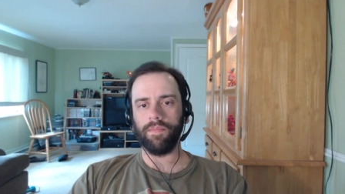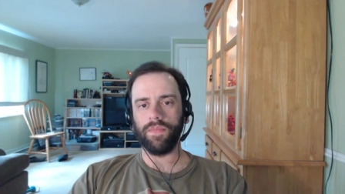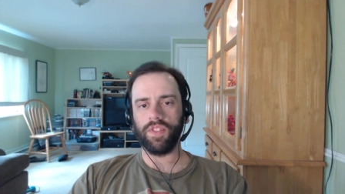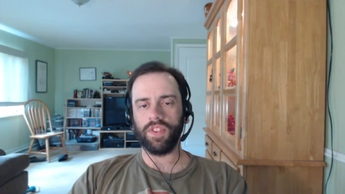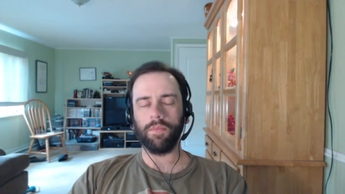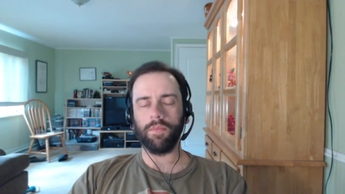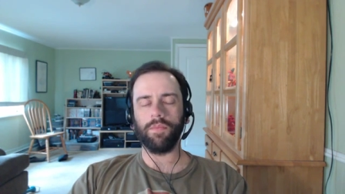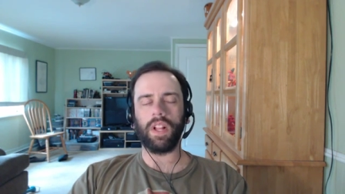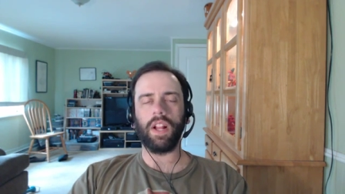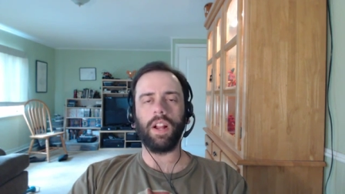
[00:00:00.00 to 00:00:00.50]

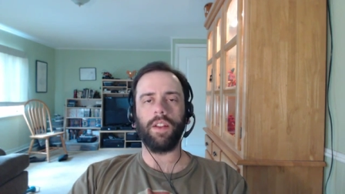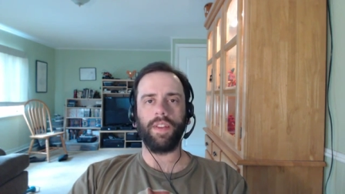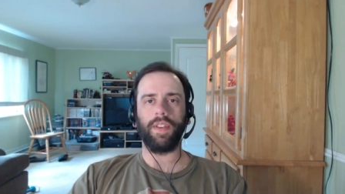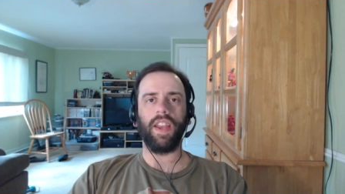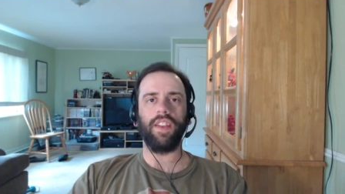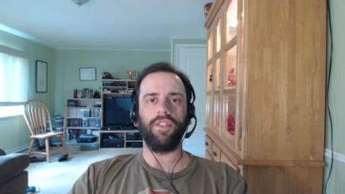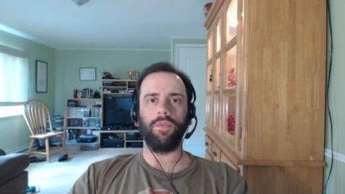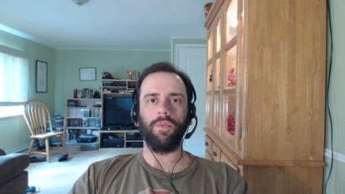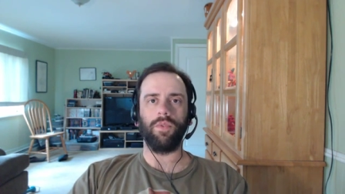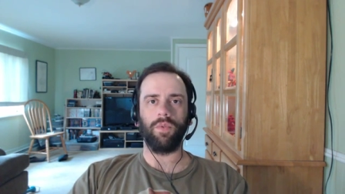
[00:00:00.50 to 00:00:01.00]
Some
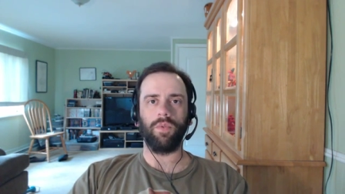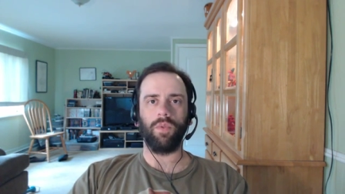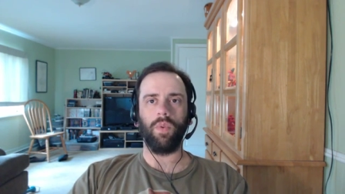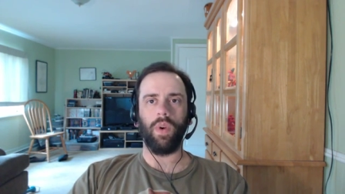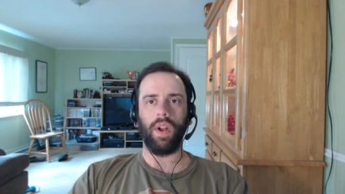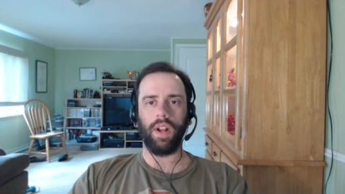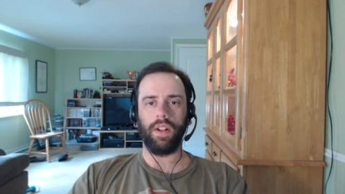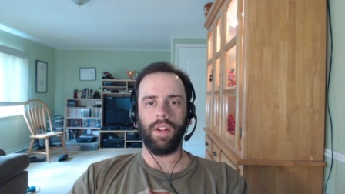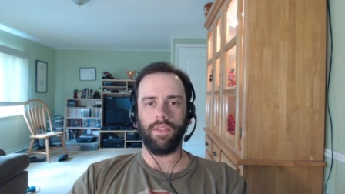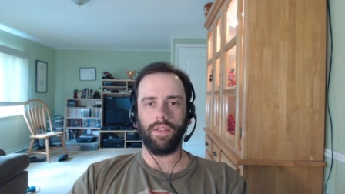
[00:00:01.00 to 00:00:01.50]
clarification was
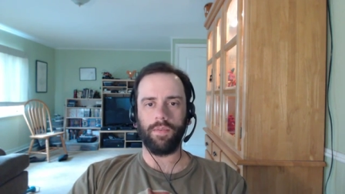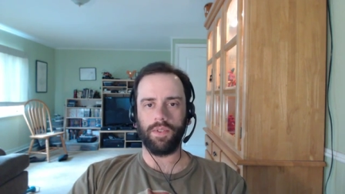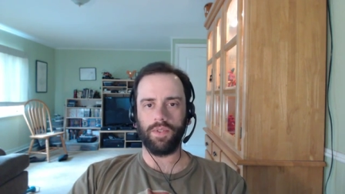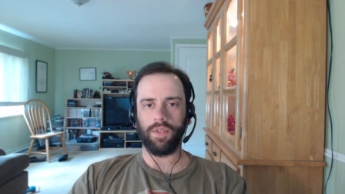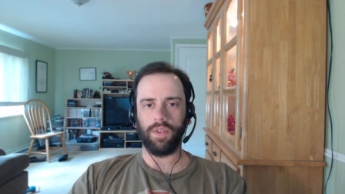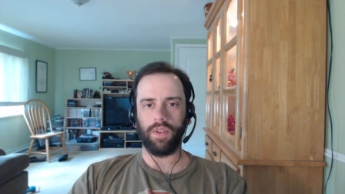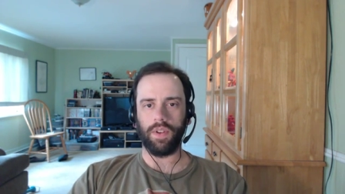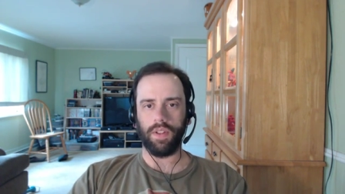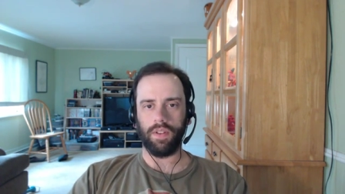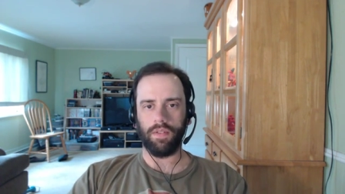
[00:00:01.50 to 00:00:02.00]
required, so
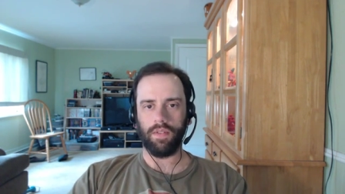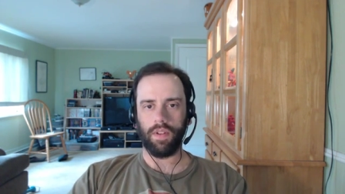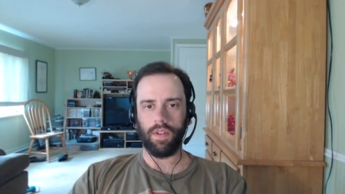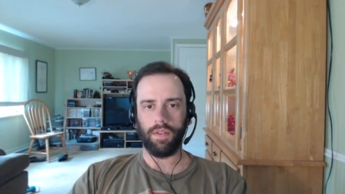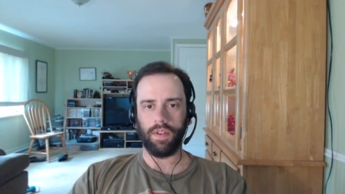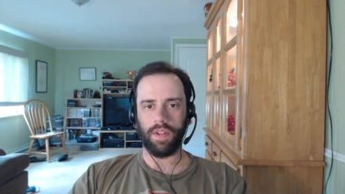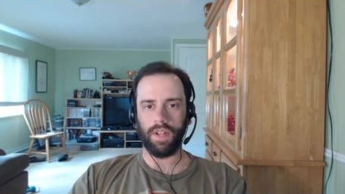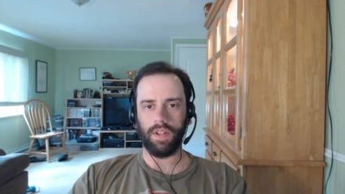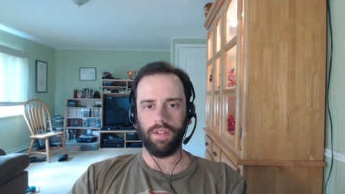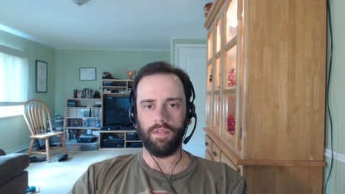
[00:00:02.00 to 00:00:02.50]

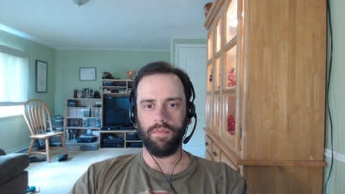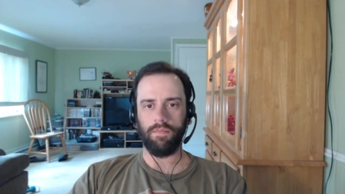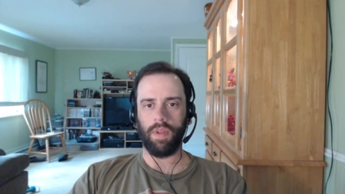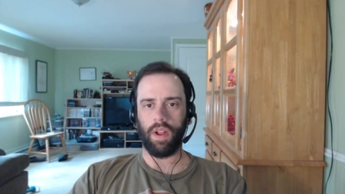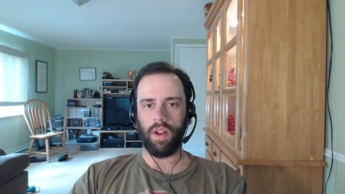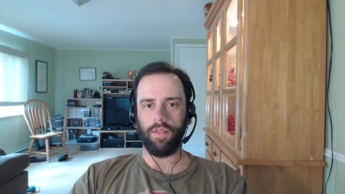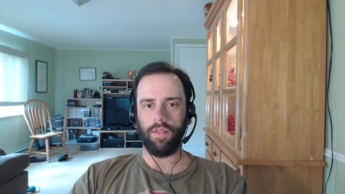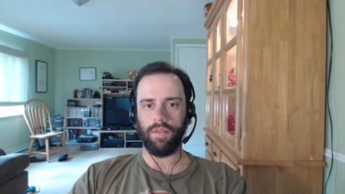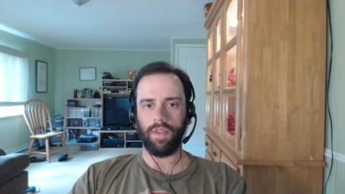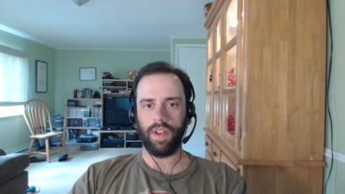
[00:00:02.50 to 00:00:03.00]
I'm gonna
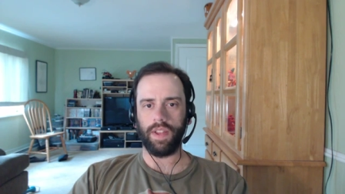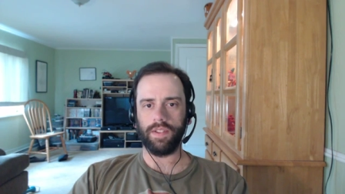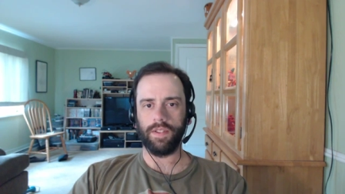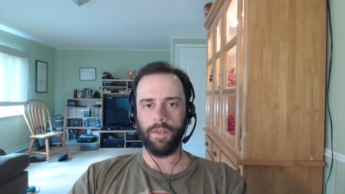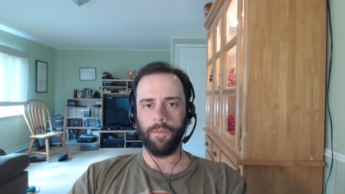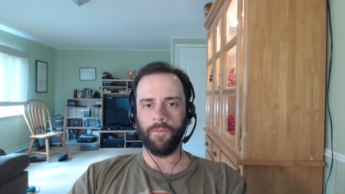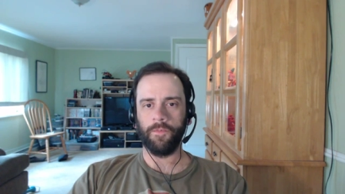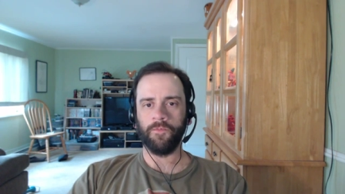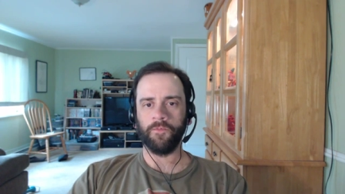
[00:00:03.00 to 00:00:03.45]
paraphrase.